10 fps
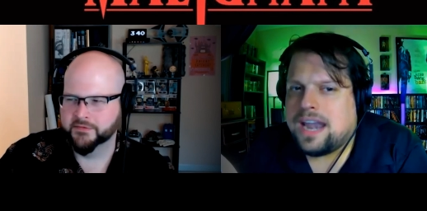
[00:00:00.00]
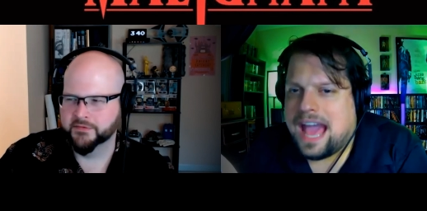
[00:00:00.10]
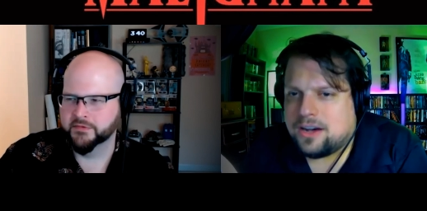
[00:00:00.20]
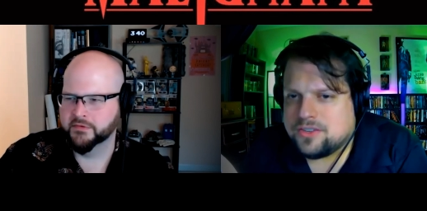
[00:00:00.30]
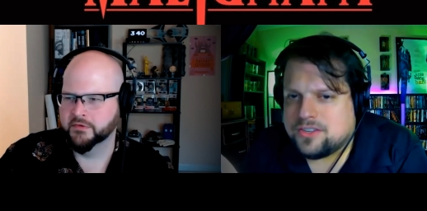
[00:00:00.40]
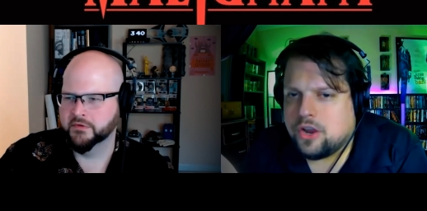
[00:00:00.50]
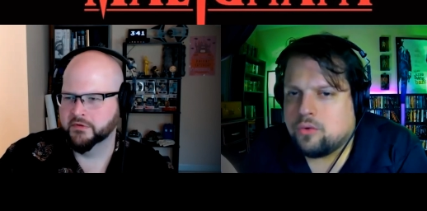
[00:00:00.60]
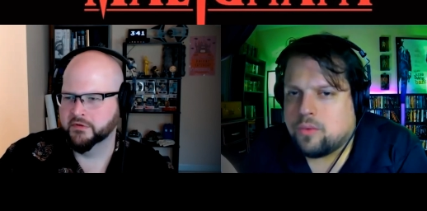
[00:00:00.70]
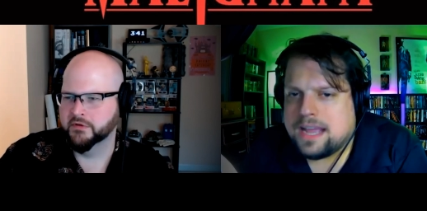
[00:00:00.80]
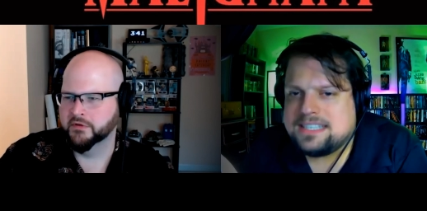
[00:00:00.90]
Speaker 1: else who
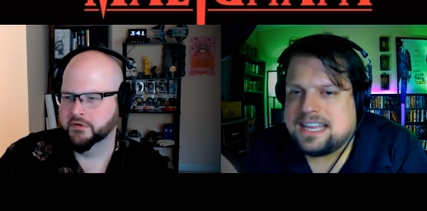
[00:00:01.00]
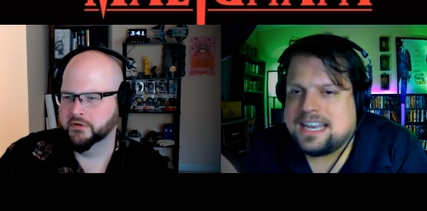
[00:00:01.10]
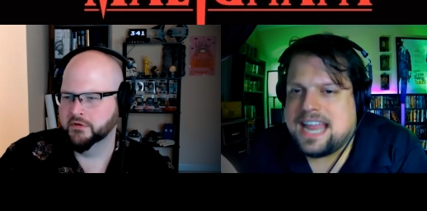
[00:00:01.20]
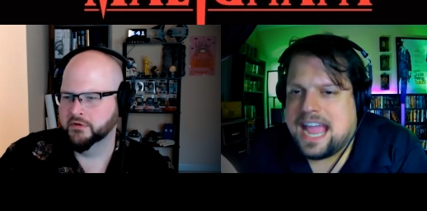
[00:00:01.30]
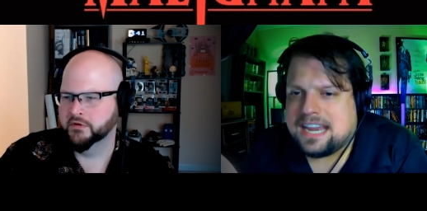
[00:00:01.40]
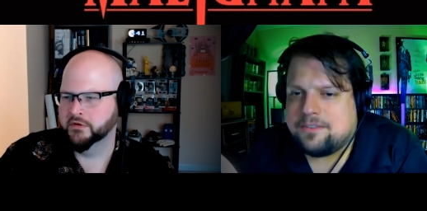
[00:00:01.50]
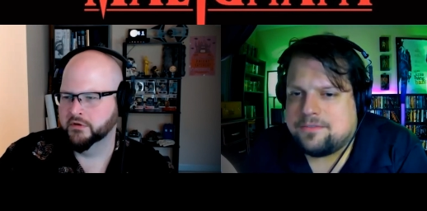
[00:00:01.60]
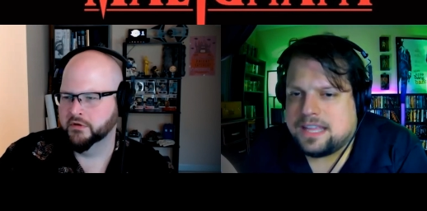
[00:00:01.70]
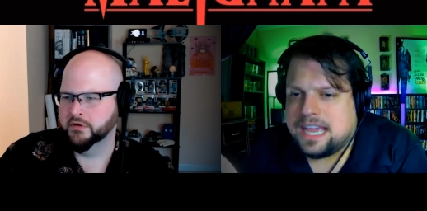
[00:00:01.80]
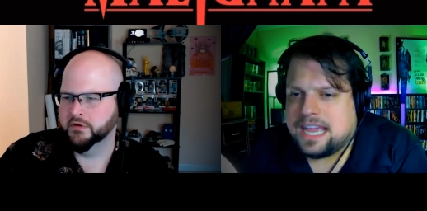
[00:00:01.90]
rates it
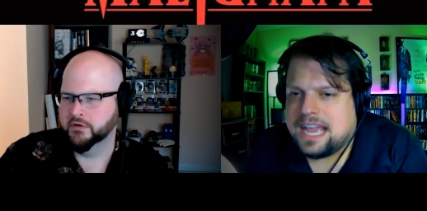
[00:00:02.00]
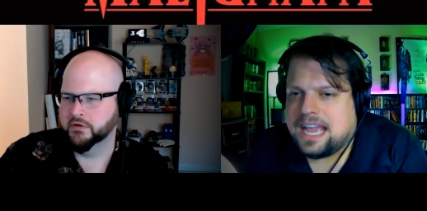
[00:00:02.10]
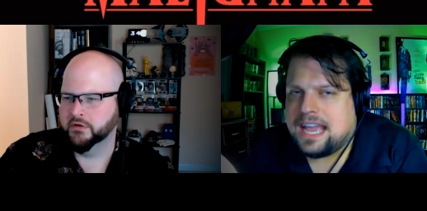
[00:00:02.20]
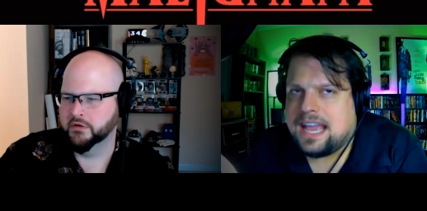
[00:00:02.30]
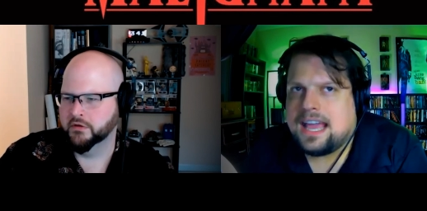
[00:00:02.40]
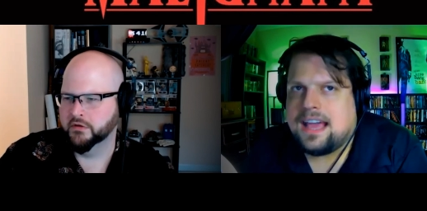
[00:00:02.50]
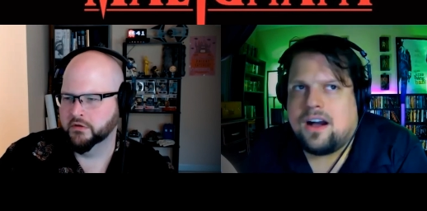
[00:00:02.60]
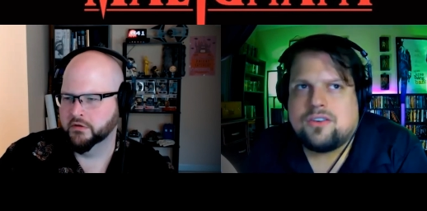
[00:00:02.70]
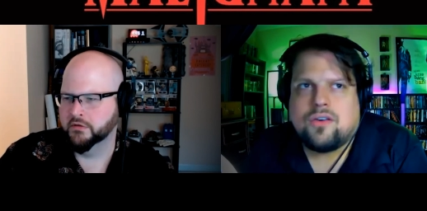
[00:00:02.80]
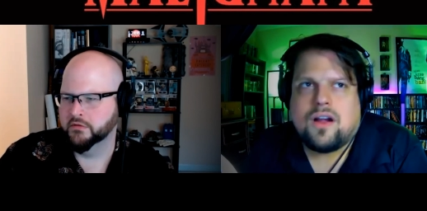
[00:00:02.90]
negatively
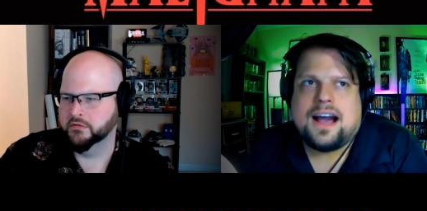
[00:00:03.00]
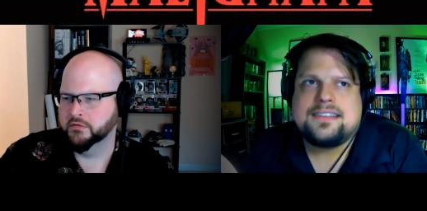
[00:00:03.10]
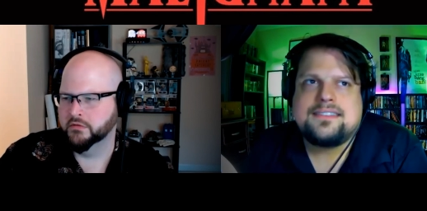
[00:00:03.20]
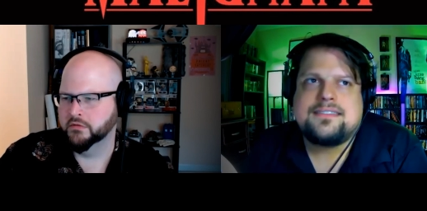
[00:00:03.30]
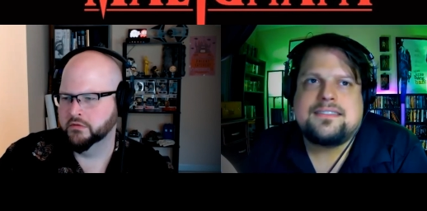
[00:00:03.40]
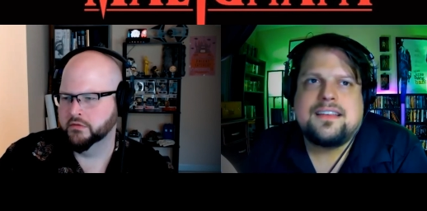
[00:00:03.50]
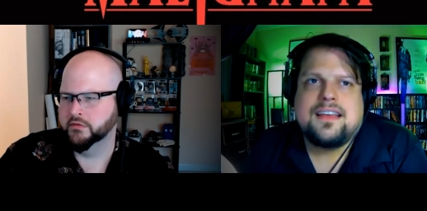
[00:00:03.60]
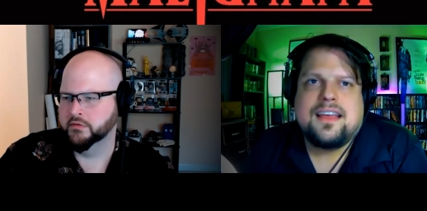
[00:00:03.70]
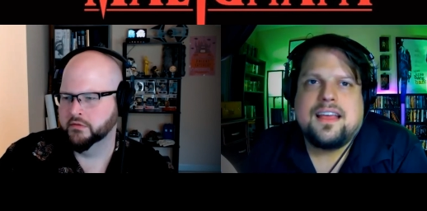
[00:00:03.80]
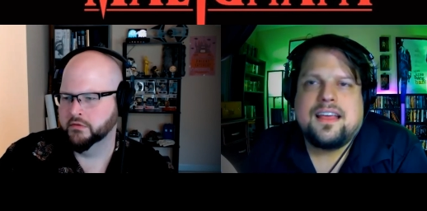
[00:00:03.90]
across,
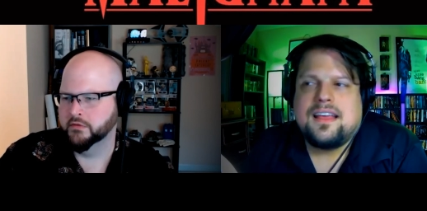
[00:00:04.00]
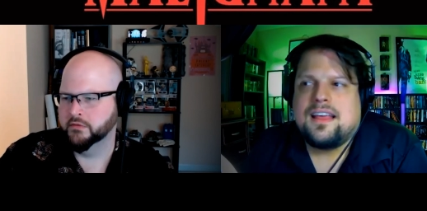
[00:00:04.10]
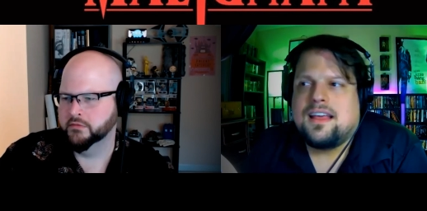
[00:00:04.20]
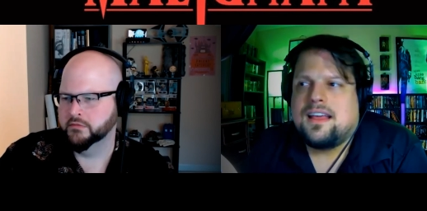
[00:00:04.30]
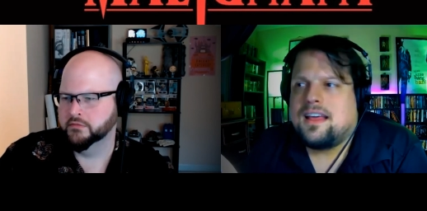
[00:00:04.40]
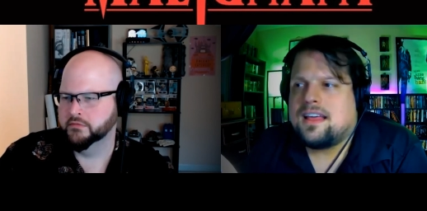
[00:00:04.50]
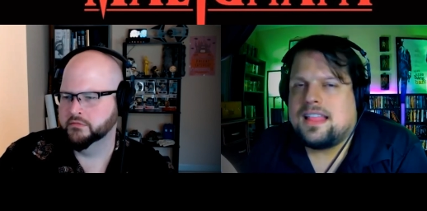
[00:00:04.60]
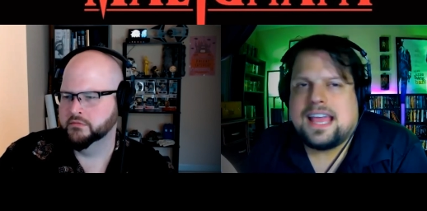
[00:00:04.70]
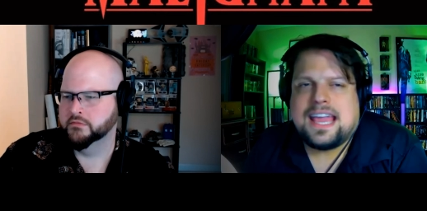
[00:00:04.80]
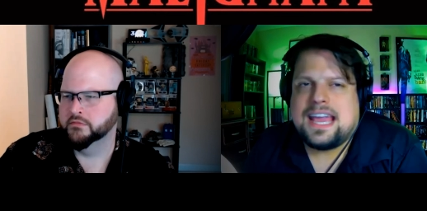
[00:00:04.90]

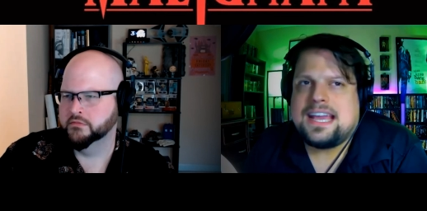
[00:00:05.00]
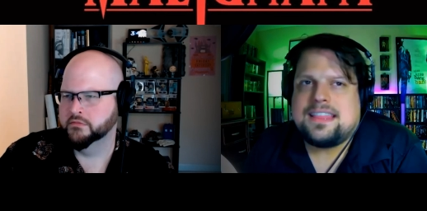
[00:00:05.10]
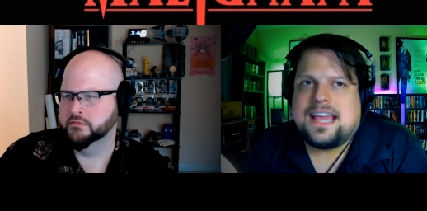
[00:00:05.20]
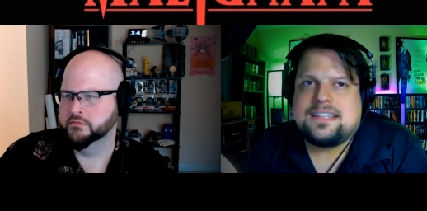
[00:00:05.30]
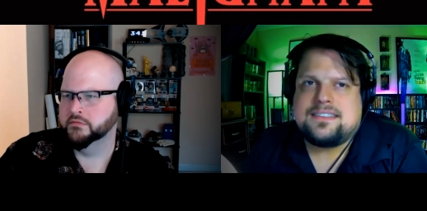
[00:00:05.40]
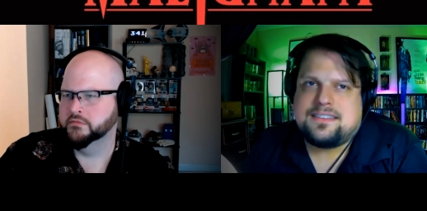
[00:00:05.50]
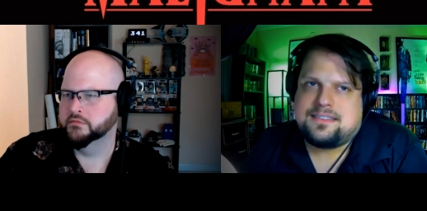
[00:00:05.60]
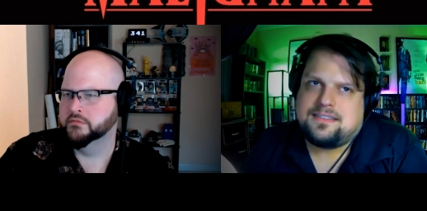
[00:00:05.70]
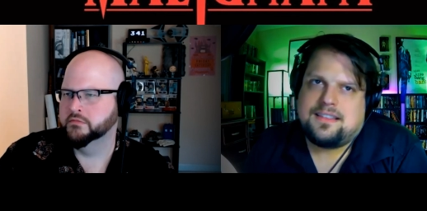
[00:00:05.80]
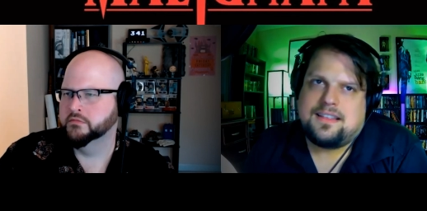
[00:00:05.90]
like, it's...